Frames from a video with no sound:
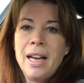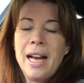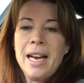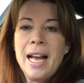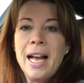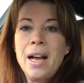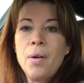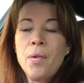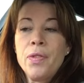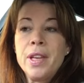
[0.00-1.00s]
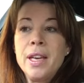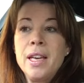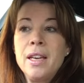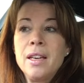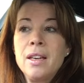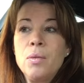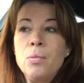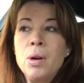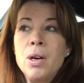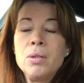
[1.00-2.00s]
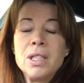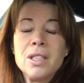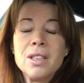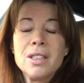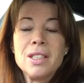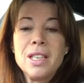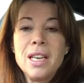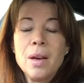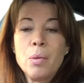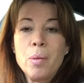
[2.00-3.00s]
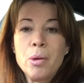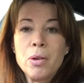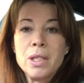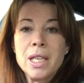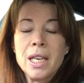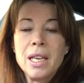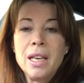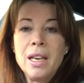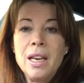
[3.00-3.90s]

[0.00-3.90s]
and how the world is starting to see network marketing